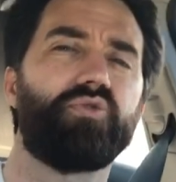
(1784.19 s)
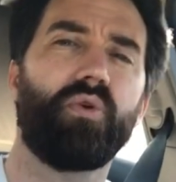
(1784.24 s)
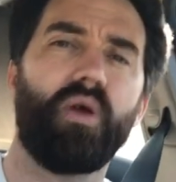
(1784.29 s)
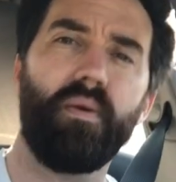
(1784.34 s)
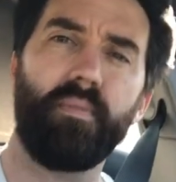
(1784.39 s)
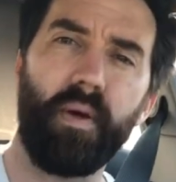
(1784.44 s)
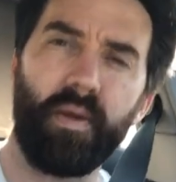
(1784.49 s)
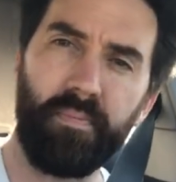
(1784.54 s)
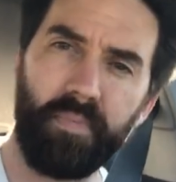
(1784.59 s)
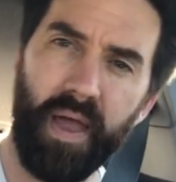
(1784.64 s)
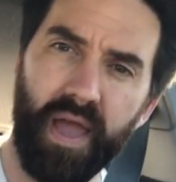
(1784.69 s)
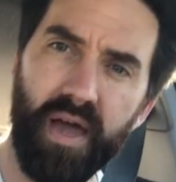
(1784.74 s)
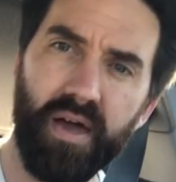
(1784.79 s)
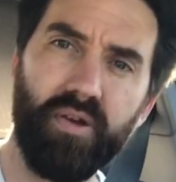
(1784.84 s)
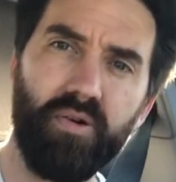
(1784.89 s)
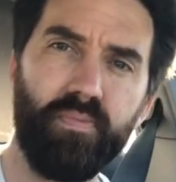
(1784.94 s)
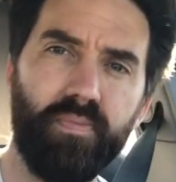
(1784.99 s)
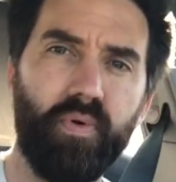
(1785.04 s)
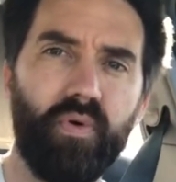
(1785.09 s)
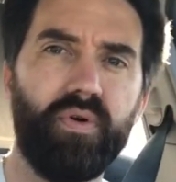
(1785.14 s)
draw my
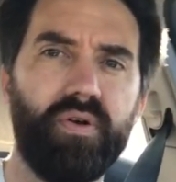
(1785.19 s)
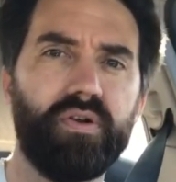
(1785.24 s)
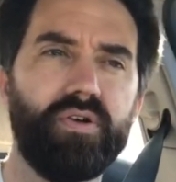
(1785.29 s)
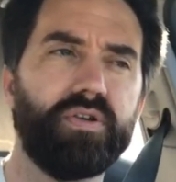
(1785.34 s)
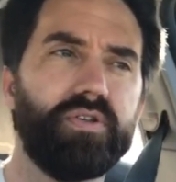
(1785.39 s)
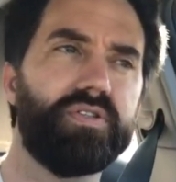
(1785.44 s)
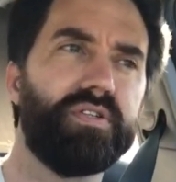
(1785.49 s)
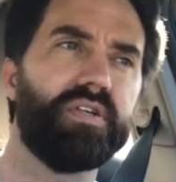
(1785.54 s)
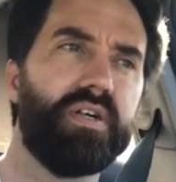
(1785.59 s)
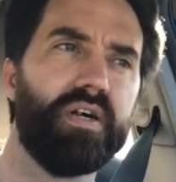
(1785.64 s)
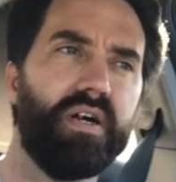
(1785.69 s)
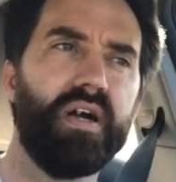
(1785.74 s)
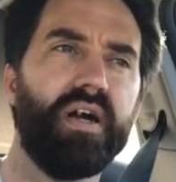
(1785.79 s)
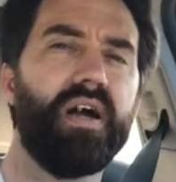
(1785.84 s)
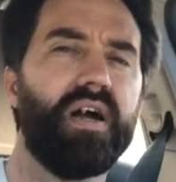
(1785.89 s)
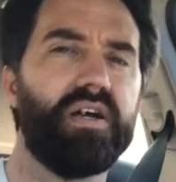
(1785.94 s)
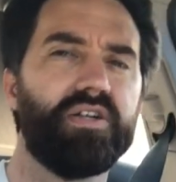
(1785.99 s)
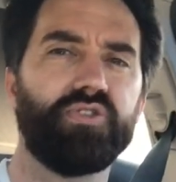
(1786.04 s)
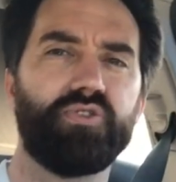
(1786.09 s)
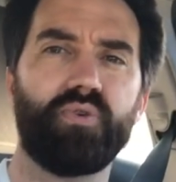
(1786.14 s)
panel borders,
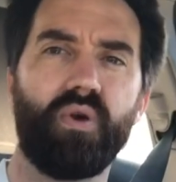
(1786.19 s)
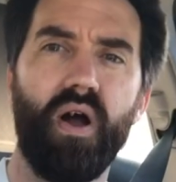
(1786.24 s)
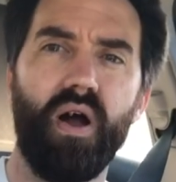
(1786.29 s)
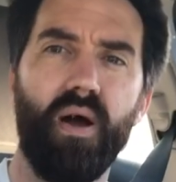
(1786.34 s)
and